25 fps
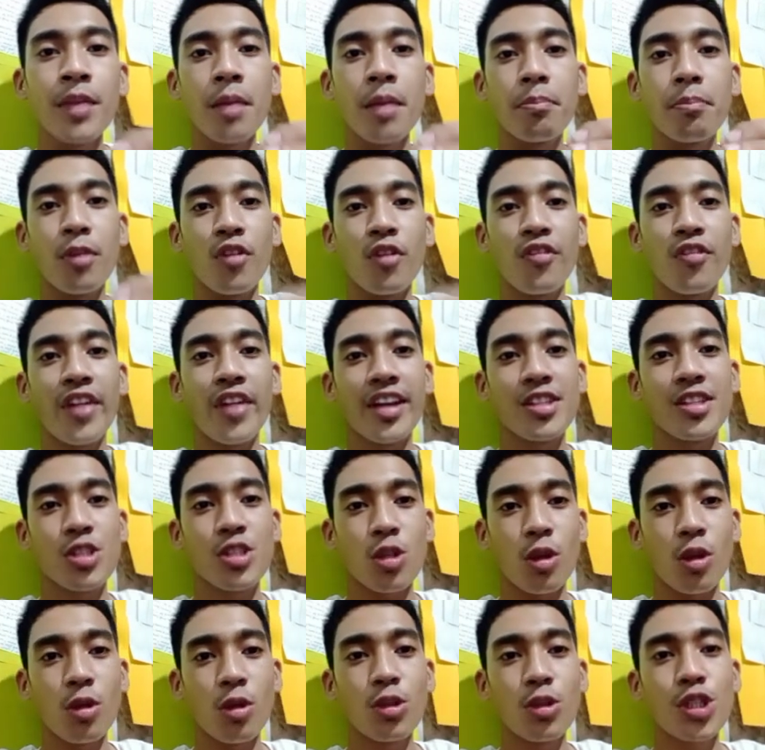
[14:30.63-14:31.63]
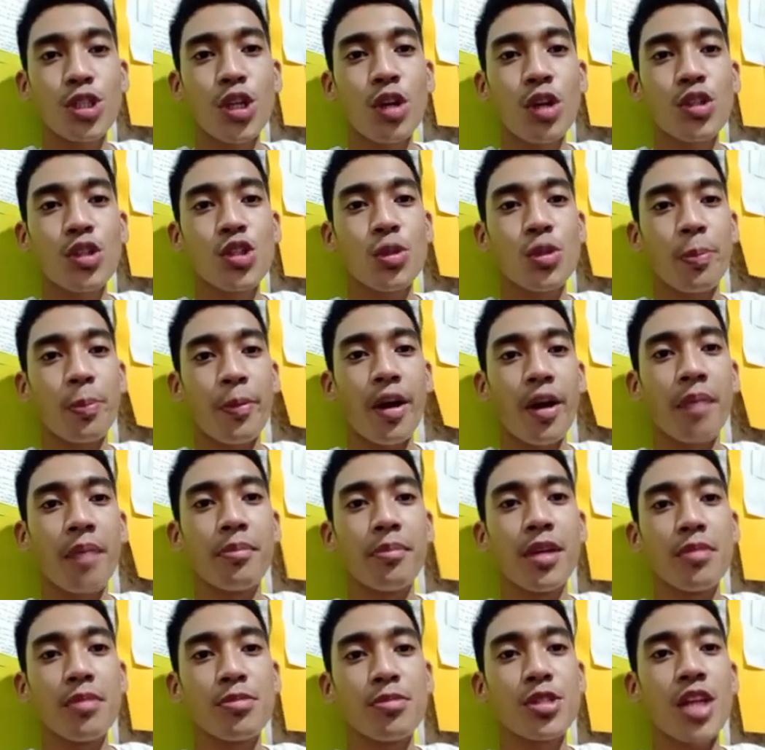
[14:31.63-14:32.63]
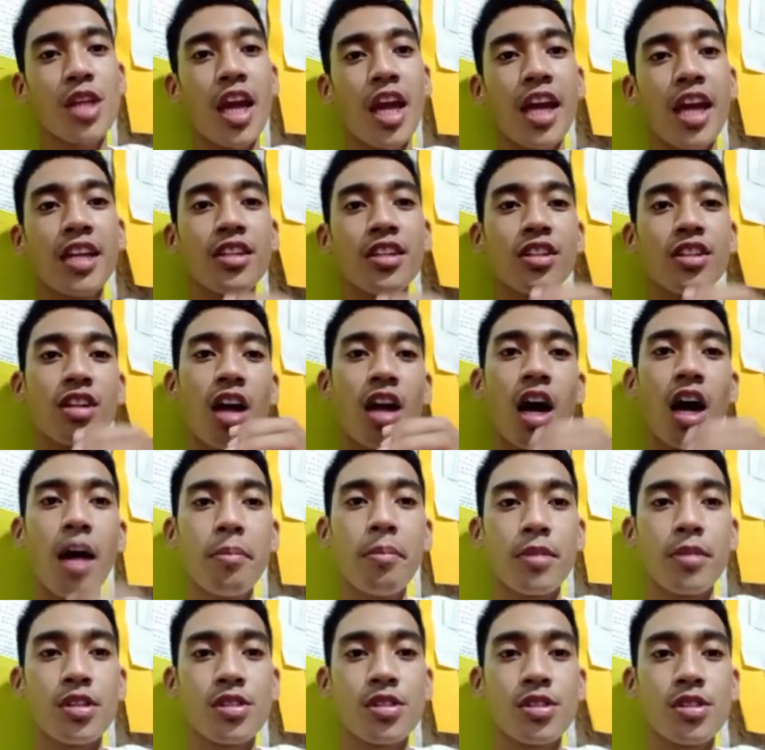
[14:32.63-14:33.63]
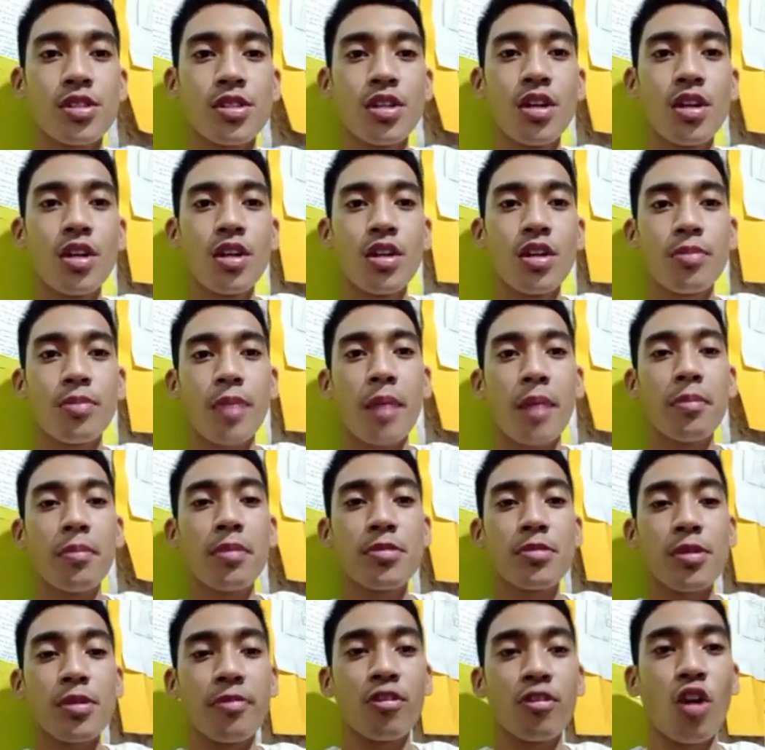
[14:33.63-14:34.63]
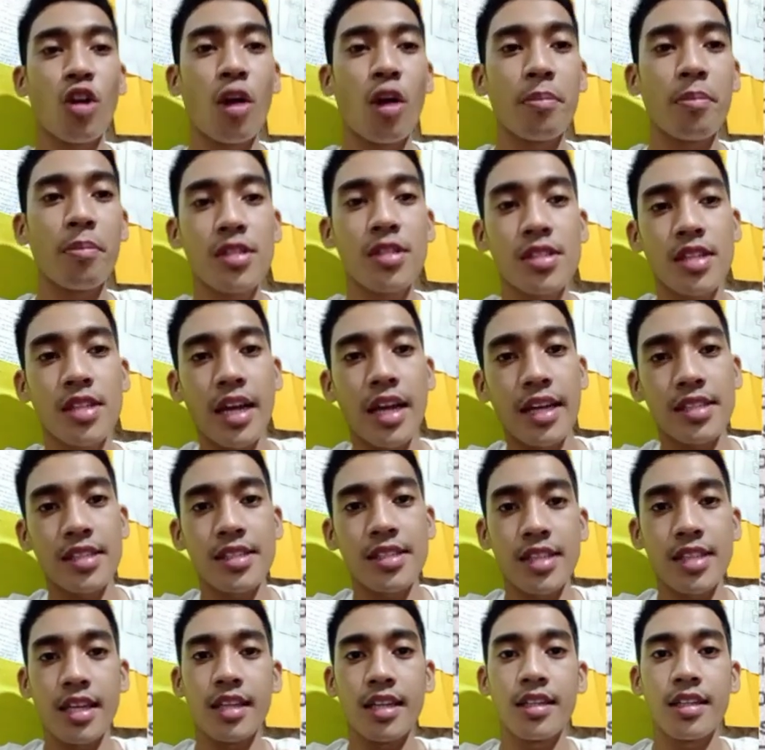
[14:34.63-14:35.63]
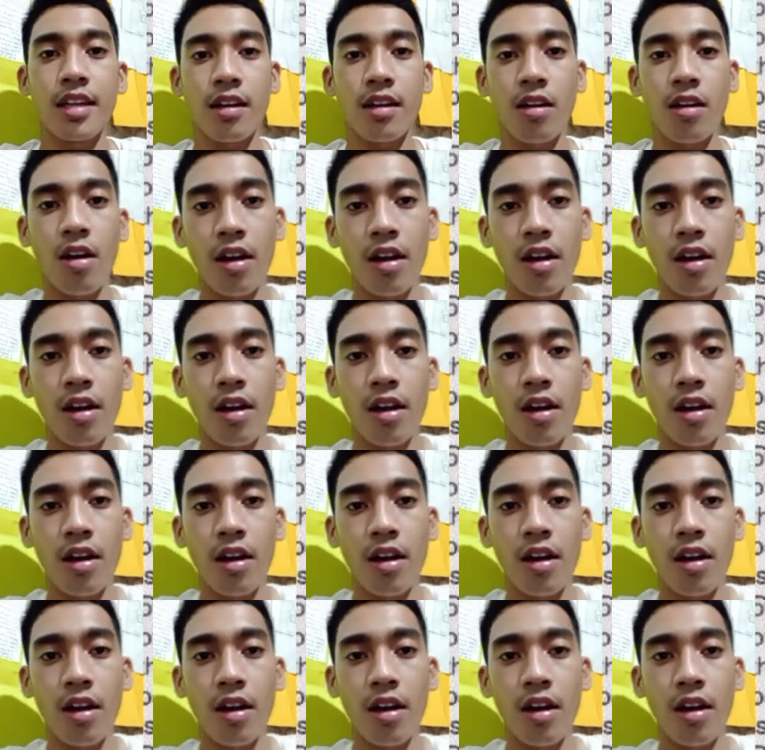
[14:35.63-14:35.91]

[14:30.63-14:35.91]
provide solutions to problems of commerce, as in the